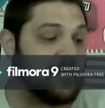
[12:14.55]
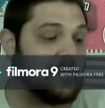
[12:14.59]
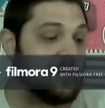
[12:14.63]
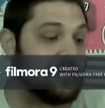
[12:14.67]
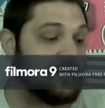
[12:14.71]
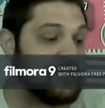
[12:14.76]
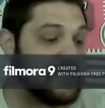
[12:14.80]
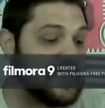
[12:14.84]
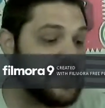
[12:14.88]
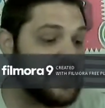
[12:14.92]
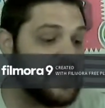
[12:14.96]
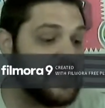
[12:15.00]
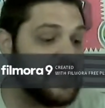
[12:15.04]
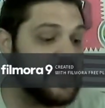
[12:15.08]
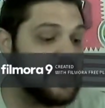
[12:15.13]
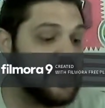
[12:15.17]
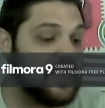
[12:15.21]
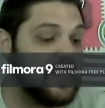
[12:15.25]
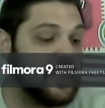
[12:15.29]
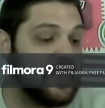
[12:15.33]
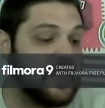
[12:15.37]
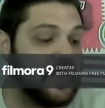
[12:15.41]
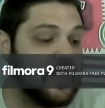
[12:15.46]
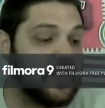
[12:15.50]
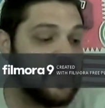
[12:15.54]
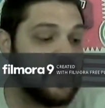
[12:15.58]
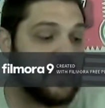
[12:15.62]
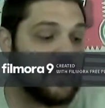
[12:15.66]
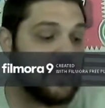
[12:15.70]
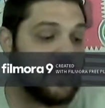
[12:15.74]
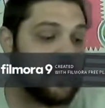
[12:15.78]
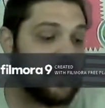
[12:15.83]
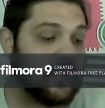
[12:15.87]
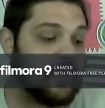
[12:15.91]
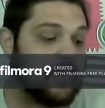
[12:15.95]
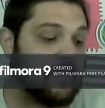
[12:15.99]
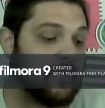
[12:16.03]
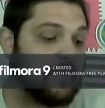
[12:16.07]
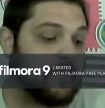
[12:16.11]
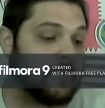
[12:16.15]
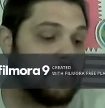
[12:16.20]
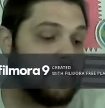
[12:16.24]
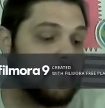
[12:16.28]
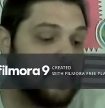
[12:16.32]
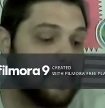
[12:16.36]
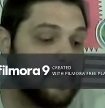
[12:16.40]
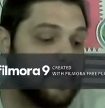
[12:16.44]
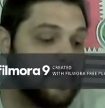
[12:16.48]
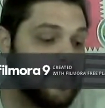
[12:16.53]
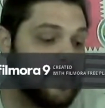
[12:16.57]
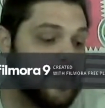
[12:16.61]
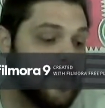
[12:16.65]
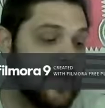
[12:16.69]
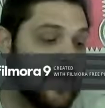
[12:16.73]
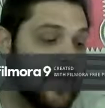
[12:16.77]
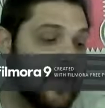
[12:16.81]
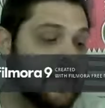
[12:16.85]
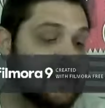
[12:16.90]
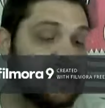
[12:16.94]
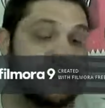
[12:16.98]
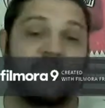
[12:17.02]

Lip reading: Me, I